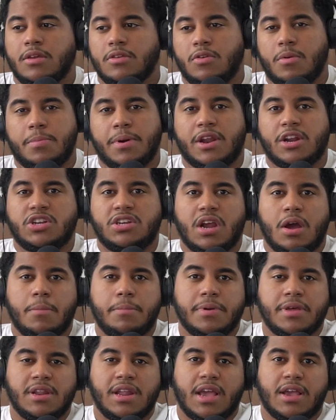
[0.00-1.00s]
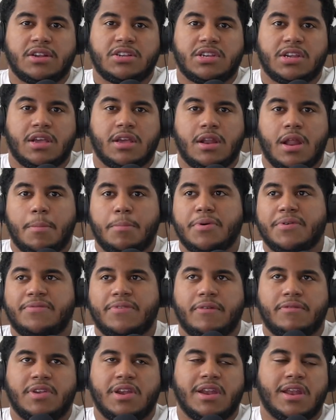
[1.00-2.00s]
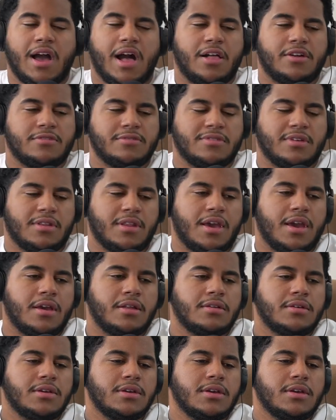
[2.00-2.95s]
you better jump in that shit. And I put $50 on that.